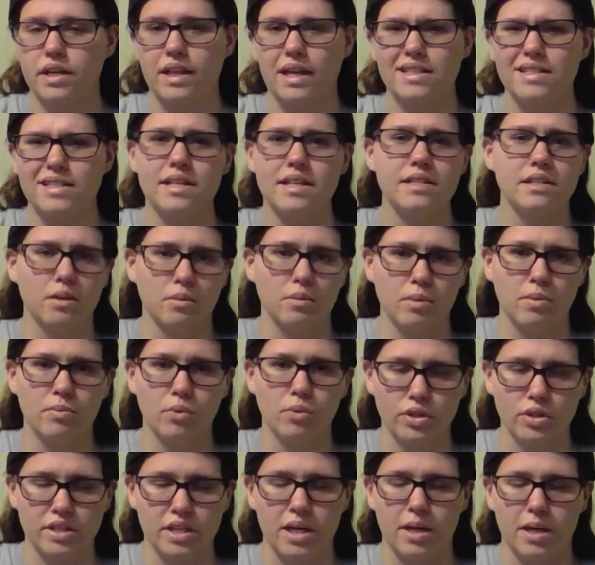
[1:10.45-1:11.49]
That takes a little bit
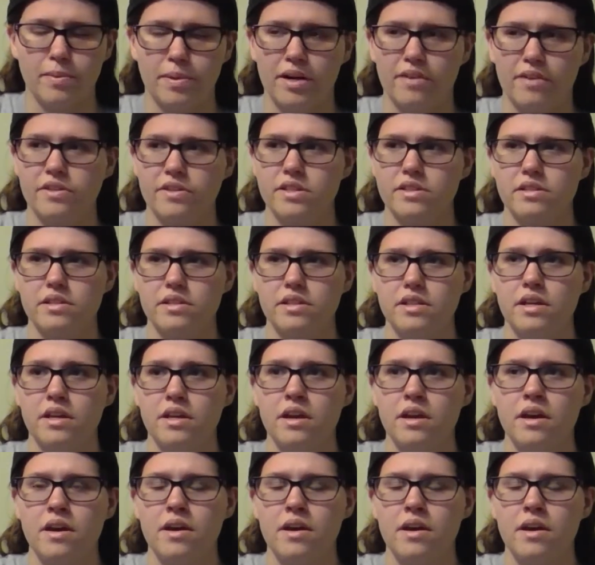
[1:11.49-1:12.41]
more time, obviously.